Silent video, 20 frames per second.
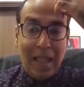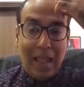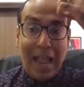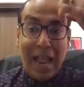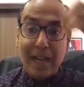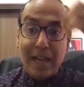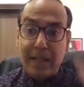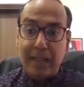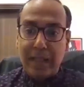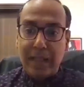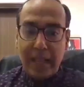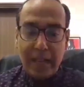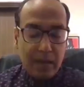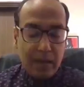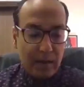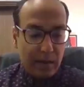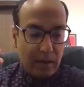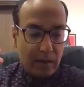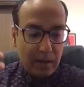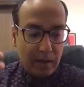And
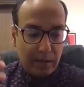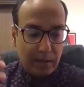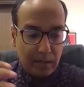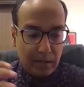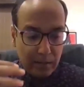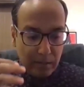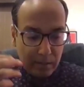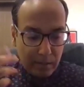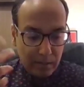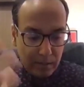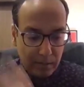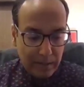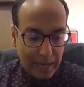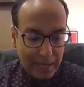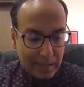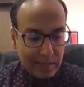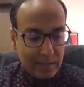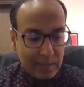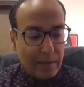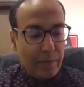then the
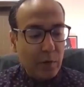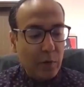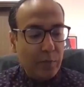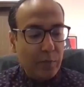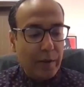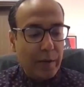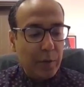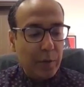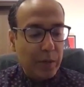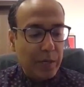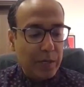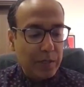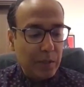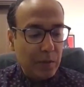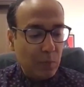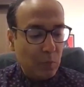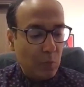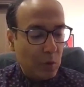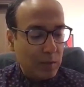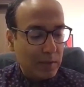next level of
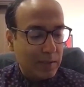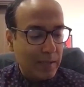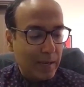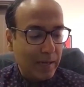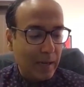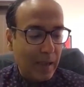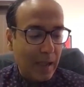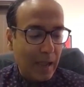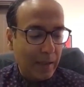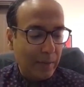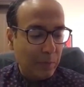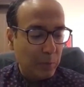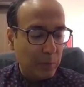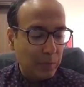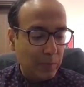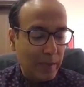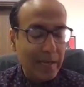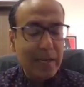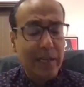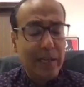education was that I was
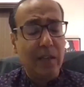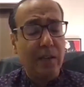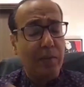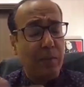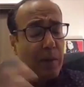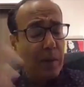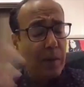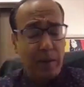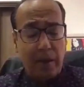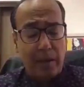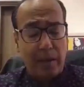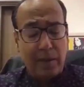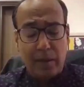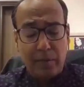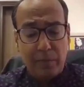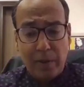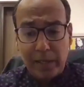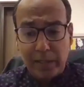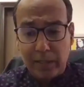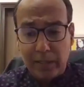very clear, and
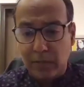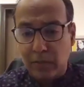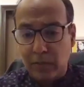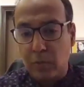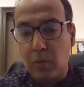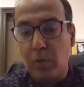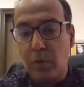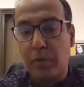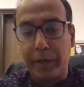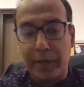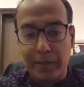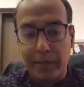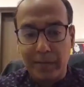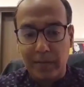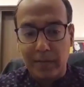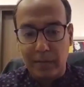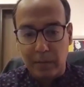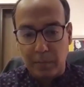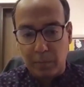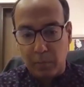in fact, this is no
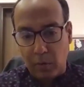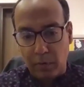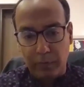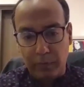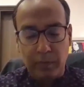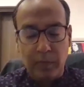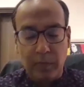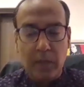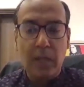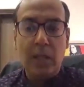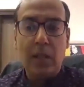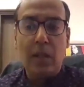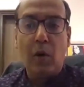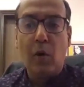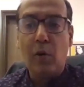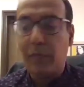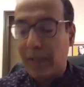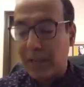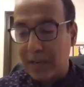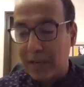criticism of
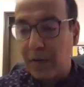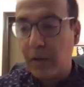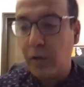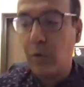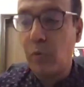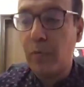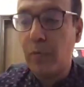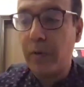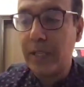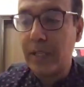anyone over